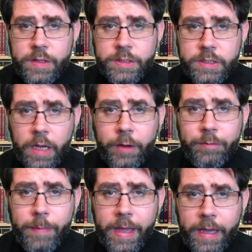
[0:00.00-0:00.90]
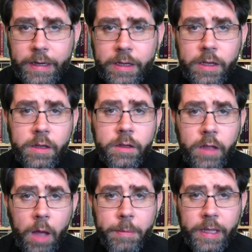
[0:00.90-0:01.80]
the Son of Man
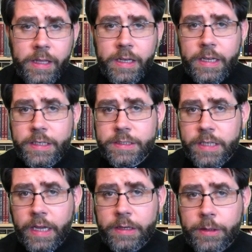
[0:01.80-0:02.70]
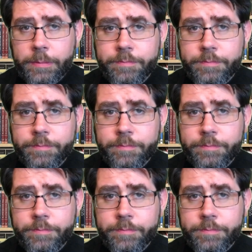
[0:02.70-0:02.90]
coming in his kingdom."